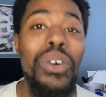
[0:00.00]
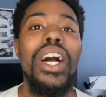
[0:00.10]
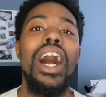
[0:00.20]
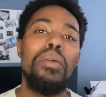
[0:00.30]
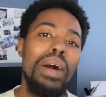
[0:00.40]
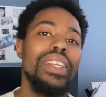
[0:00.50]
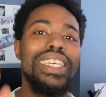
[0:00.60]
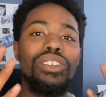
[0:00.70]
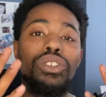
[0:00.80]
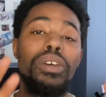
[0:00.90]
I'm about to give
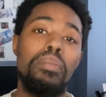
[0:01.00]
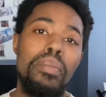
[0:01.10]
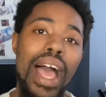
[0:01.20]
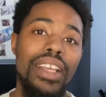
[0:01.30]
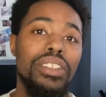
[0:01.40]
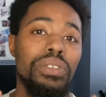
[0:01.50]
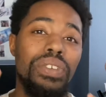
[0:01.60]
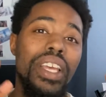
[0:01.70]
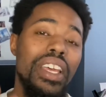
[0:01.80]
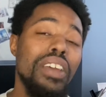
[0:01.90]
you some massive
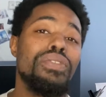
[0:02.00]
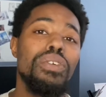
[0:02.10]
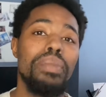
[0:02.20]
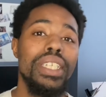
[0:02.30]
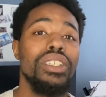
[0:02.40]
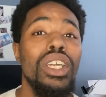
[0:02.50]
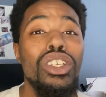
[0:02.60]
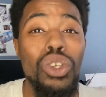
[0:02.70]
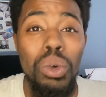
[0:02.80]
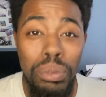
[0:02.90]
information. So
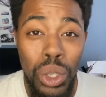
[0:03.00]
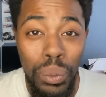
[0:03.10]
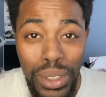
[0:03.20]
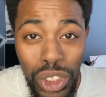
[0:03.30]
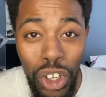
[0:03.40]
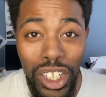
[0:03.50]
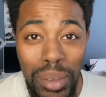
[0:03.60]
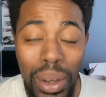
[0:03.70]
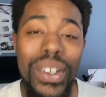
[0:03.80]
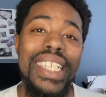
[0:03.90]
what we're going to be talking
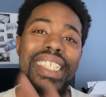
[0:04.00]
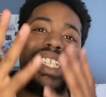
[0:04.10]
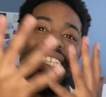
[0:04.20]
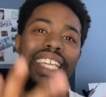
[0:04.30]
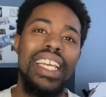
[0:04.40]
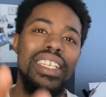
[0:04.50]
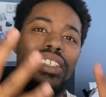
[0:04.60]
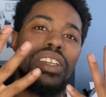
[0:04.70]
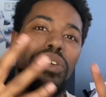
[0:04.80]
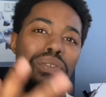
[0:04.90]
about in today's
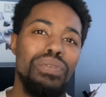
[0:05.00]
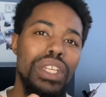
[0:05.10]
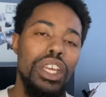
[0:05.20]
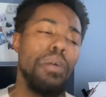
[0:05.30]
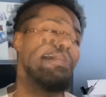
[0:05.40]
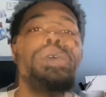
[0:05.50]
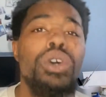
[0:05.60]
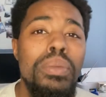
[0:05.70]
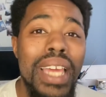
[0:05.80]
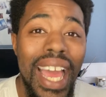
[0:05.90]
video, we're going
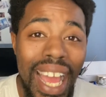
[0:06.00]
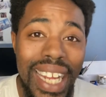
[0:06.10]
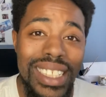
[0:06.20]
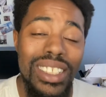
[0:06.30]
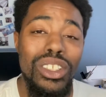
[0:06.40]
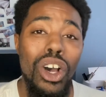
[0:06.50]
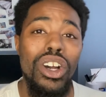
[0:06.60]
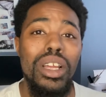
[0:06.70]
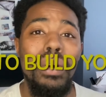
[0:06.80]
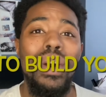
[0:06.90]
to be actually talking
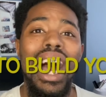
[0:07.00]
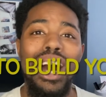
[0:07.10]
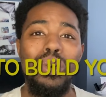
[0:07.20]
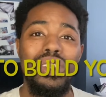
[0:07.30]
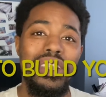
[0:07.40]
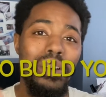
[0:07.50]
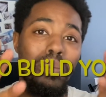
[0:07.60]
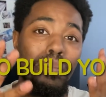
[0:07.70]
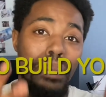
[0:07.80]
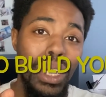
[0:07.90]
about how to
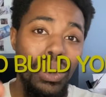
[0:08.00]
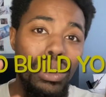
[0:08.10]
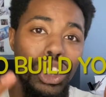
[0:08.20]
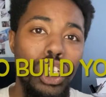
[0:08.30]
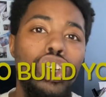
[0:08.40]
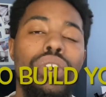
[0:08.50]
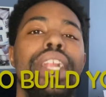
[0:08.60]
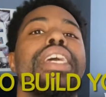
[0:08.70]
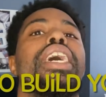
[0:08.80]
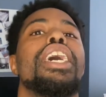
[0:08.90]
build your credit
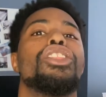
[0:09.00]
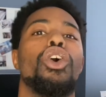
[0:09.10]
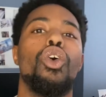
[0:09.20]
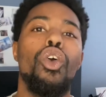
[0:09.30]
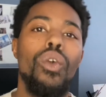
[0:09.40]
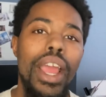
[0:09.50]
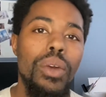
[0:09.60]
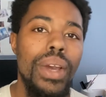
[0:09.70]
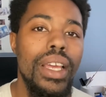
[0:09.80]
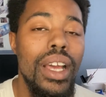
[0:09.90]
the right way.